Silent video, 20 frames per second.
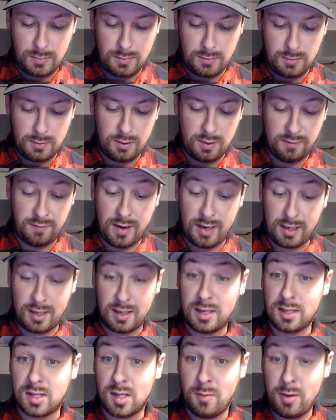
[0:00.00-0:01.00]
If I can
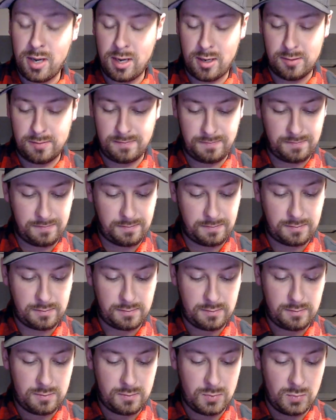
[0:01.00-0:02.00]
get them out,
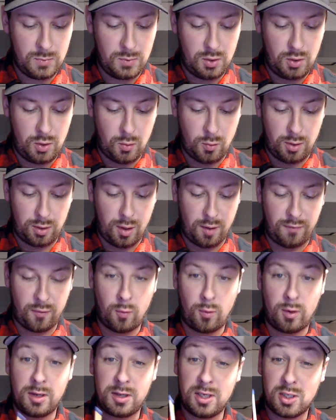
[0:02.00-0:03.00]
you want to go for
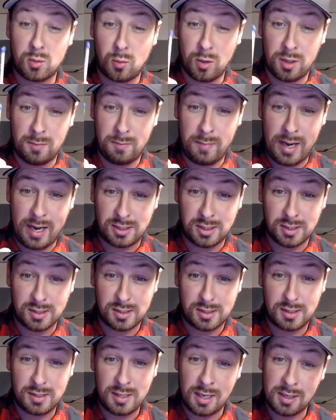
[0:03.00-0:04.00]
one of these wooden
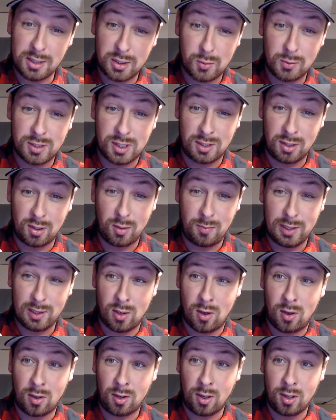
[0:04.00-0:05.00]
matches. Now this one's a little bit
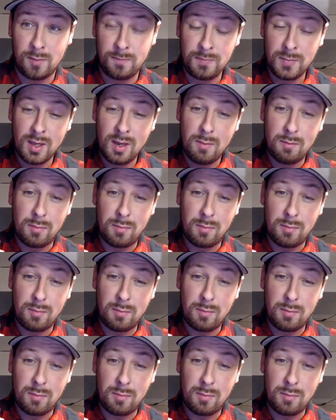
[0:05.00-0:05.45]
longer, but